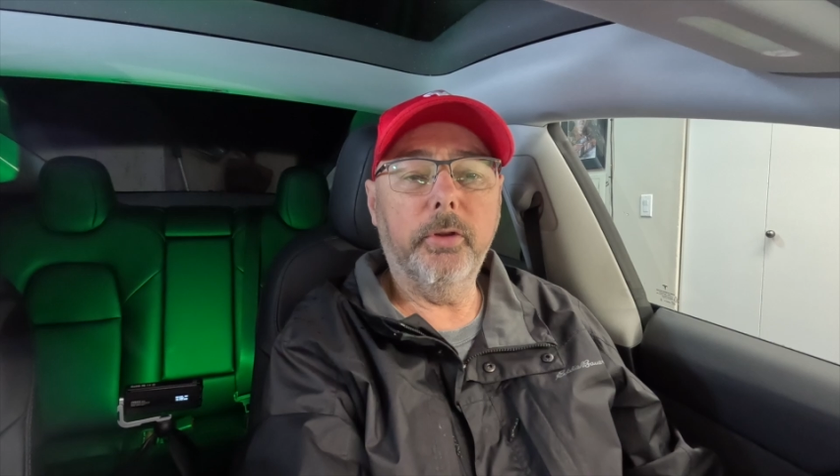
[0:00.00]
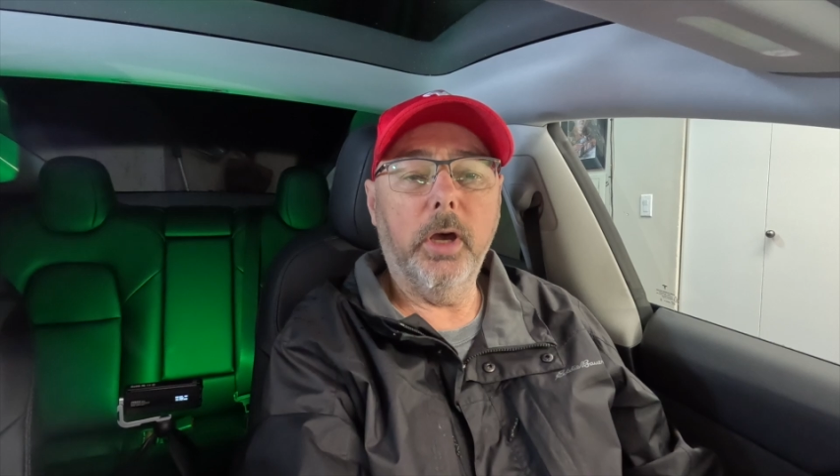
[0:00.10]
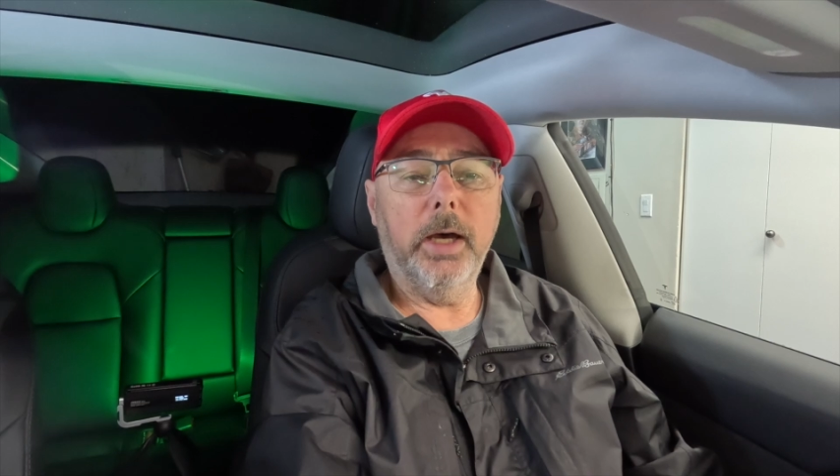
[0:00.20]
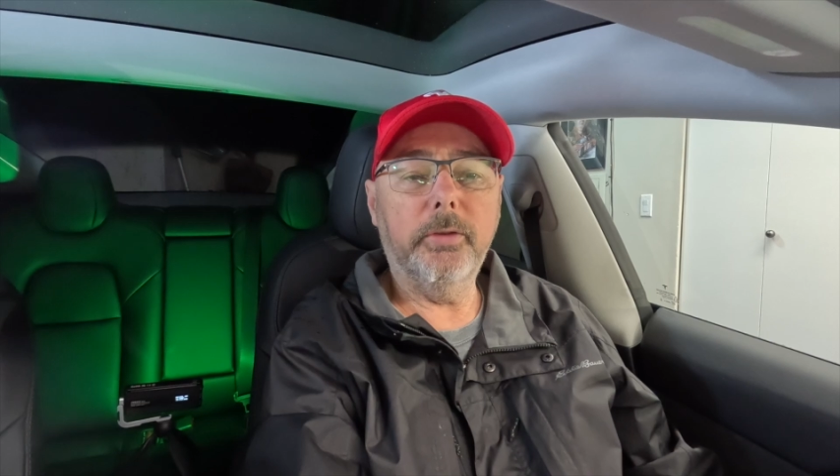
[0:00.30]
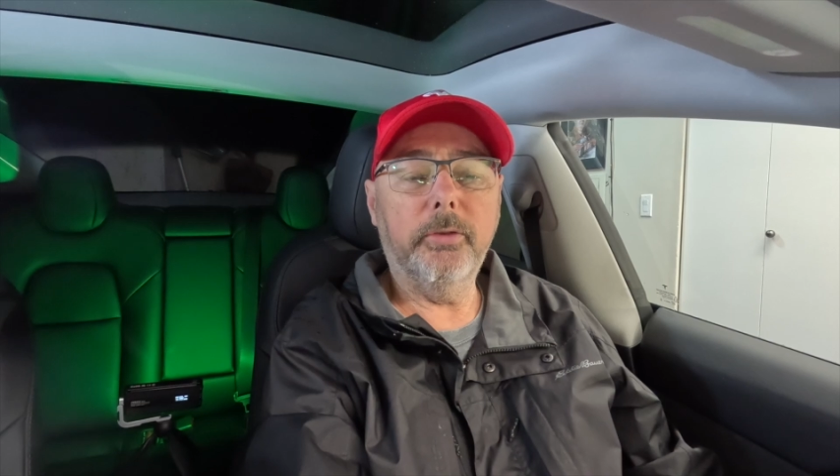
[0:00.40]

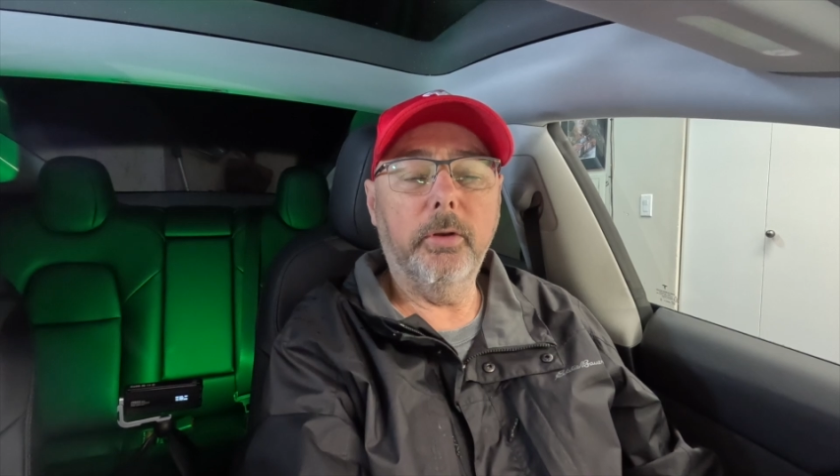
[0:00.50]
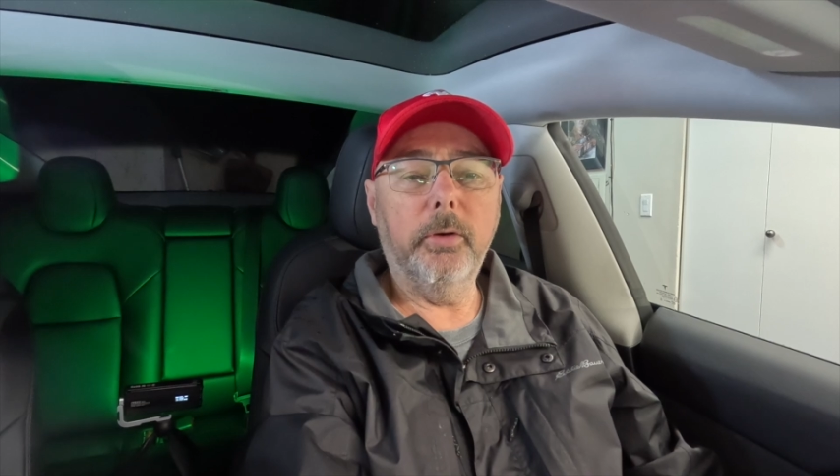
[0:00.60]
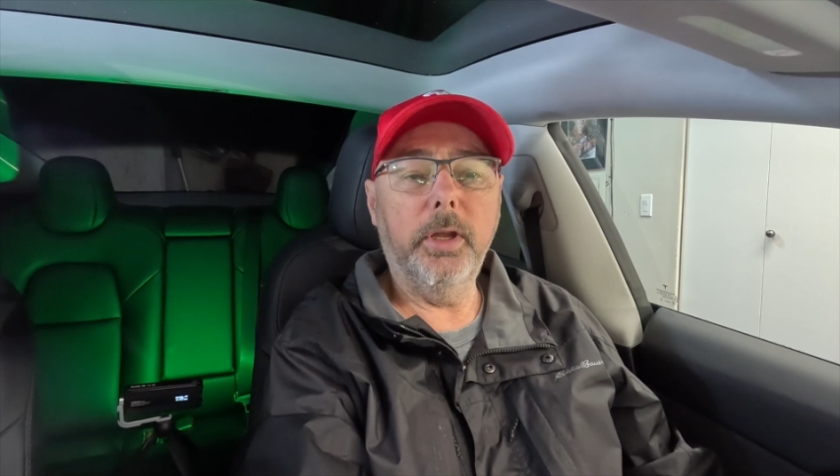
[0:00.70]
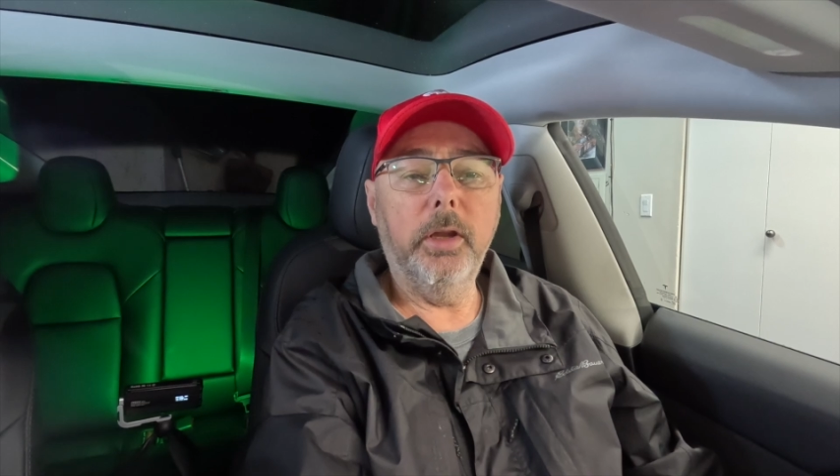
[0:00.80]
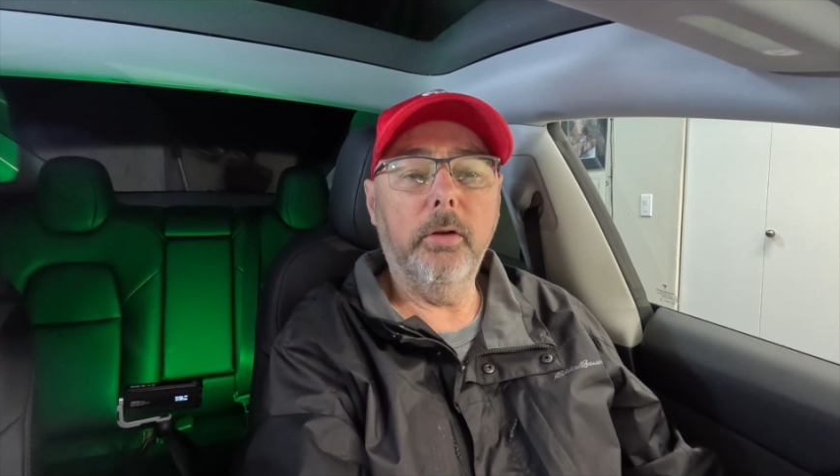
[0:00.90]
costs.
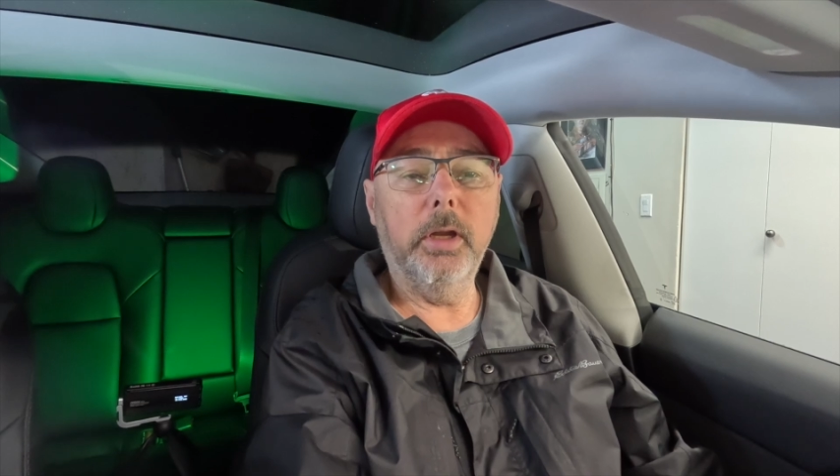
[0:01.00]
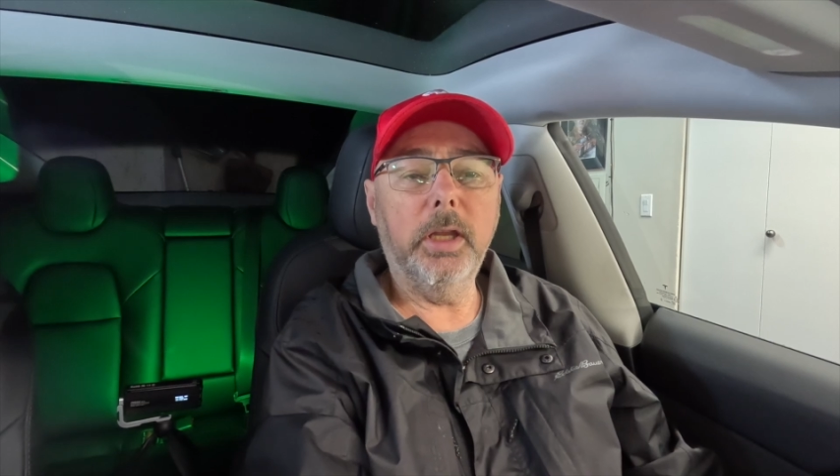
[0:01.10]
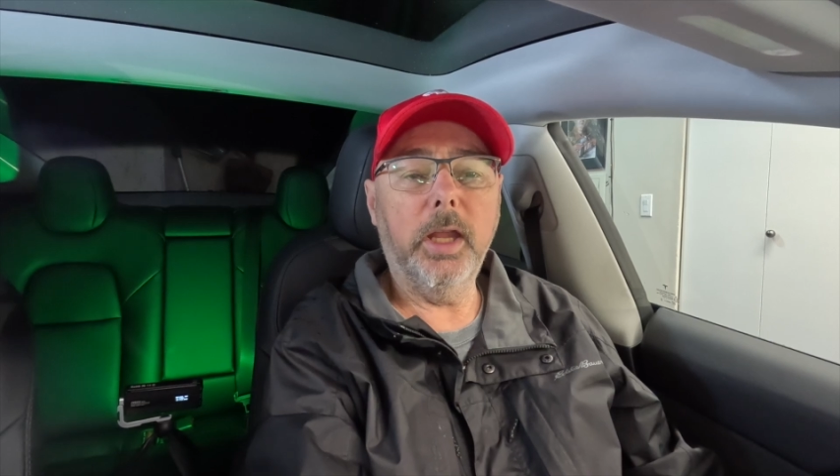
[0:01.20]
So here in